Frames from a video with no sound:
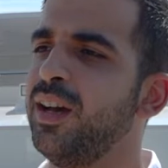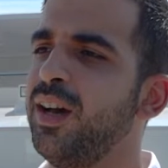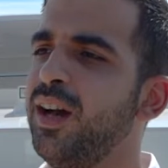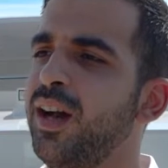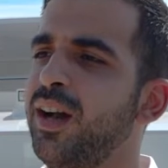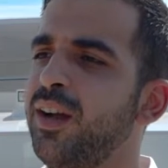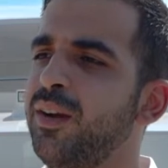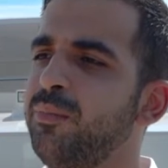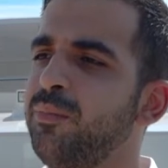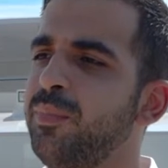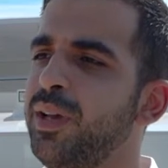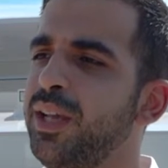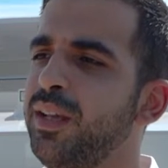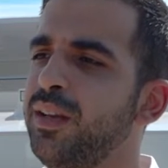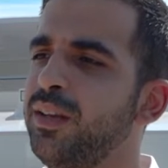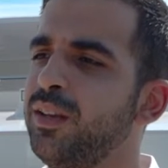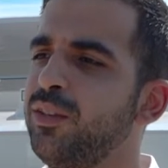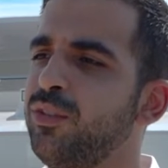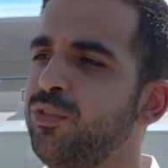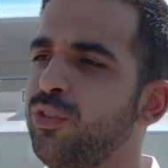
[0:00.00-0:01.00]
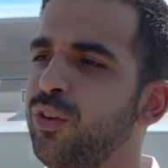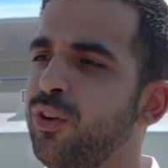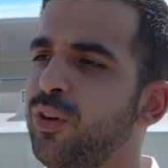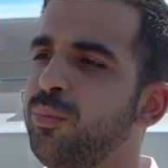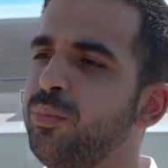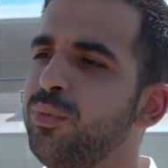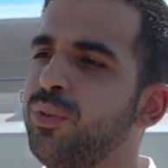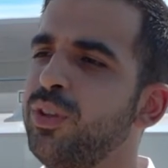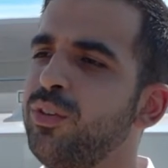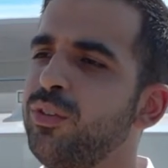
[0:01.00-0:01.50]
Our main
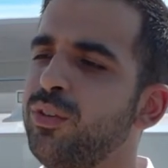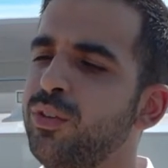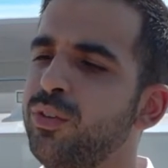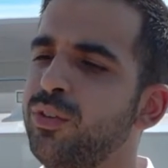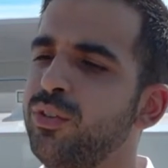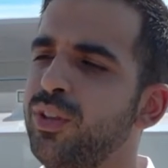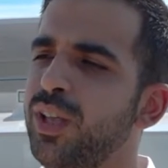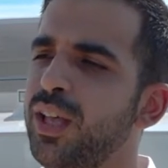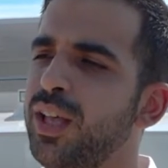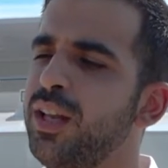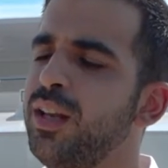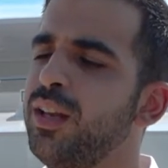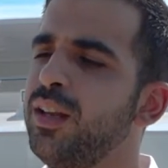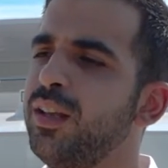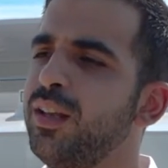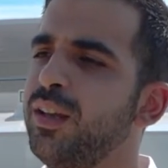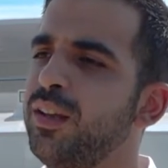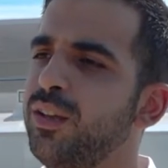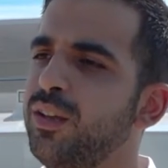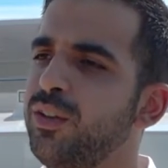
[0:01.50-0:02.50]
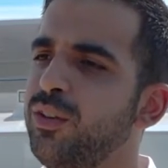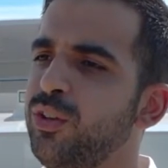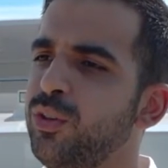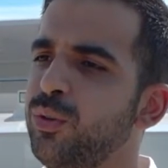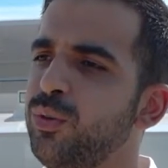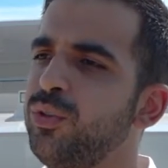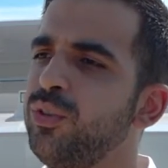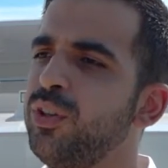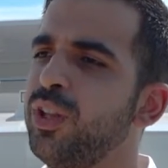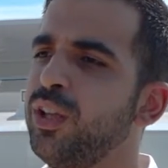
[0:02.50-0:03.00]
jobs is to sell
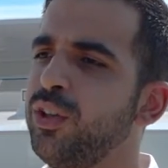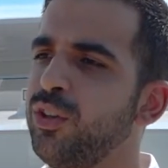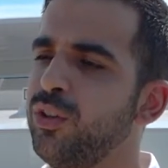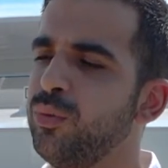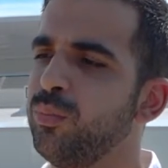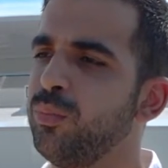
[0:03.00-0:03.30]
used and new